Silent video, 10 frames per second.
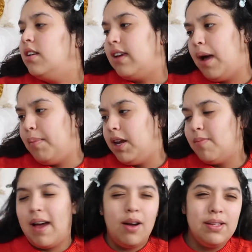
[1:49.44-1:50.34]
Yeah, medium.
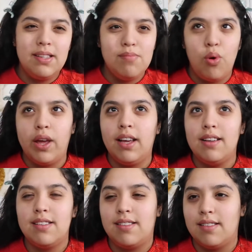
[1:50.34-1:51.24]
I always say moyen
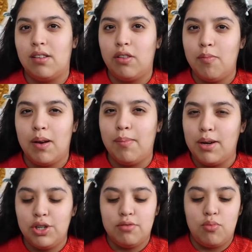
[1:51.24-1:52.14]
because it says it on there, but I'm
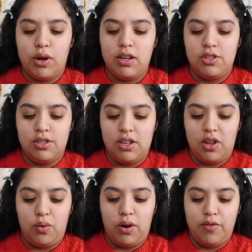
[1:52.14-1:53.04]
pretty sure moyen is just
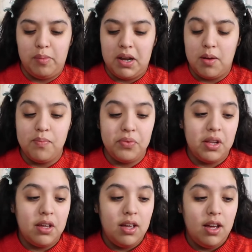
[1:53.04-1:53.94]
another word for medium.
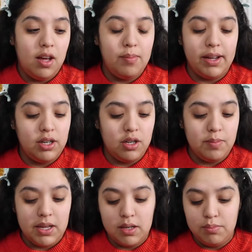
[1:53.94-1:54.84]
I could
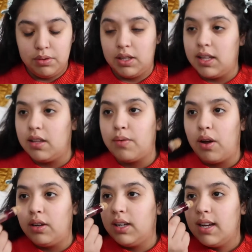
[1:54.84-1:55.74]
be completely
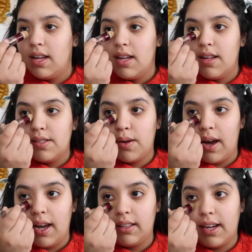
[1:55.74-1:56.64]
wrong. So
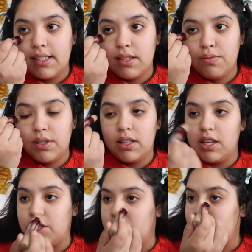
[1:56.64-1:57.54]
I like to
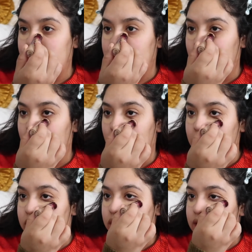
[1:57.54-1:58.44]
really just go
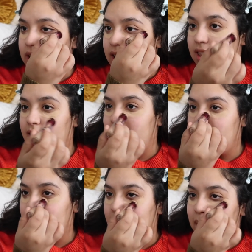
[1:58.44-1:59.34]
underneath
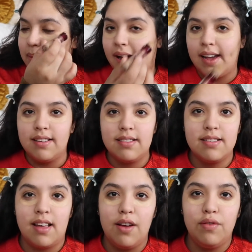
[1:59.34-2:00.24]
my bags
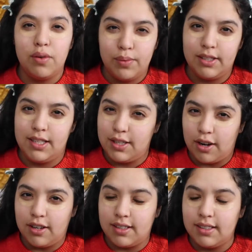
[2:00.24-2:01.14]
because I have really
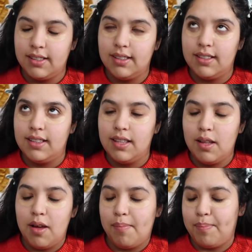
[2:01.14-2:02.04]
dark
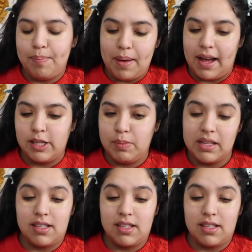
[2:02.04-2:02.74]
bags, but that's